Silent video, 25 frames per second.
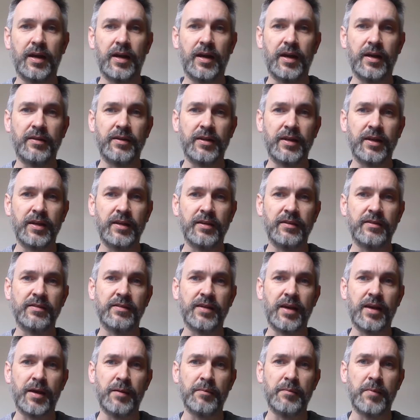I think
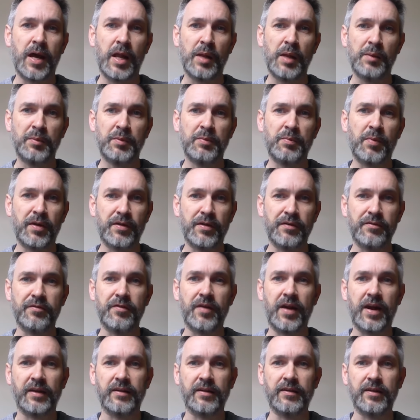it's helped by the
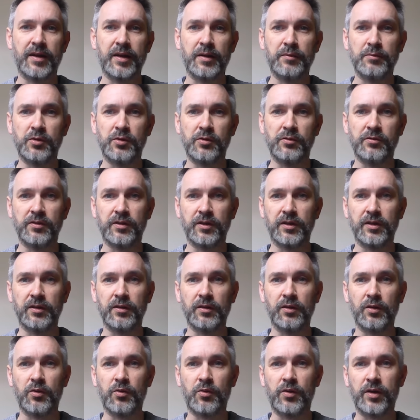fact that I'm
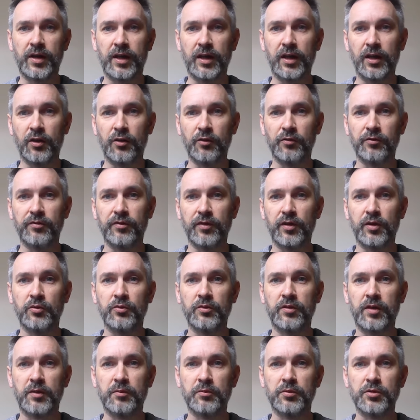using quite a low flow
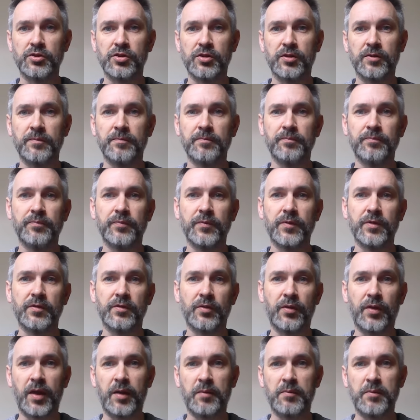temperature.
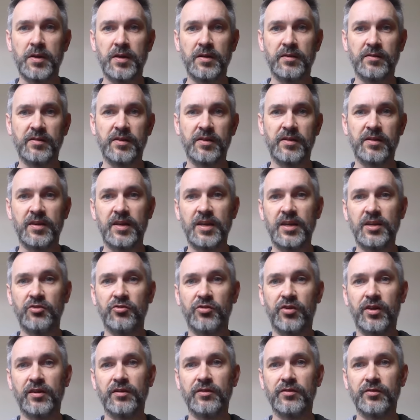So that means that the heat
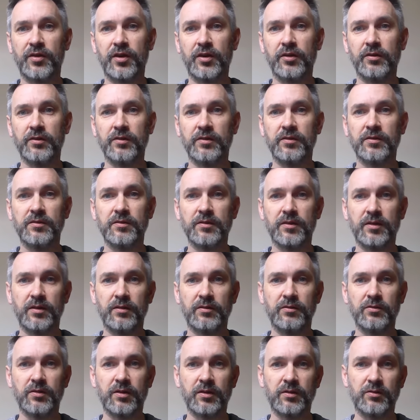transfer
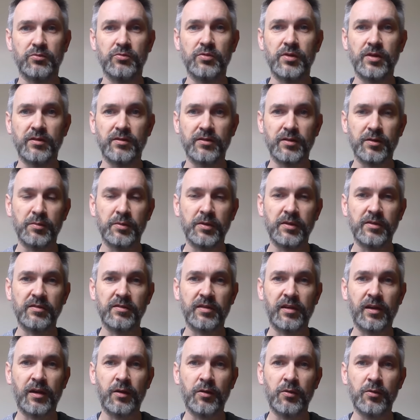is reasonably
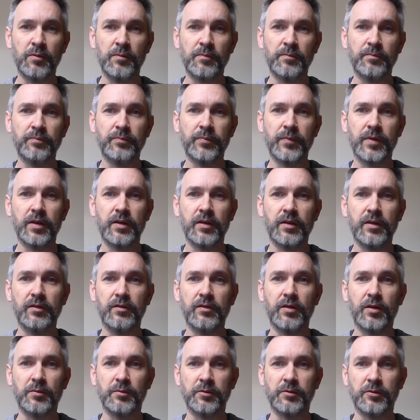slow
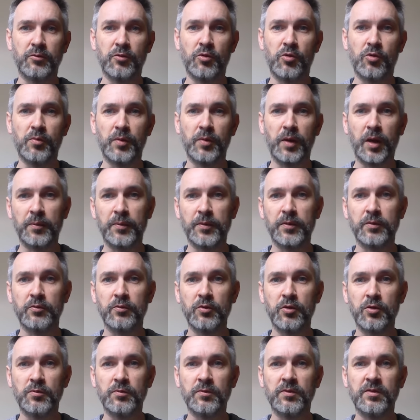in terms of warming up the
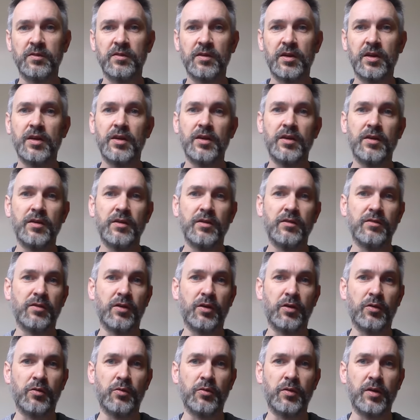rooms.
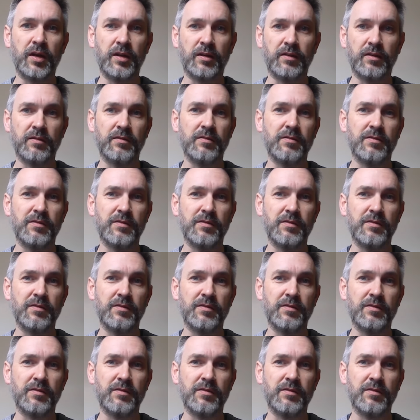So it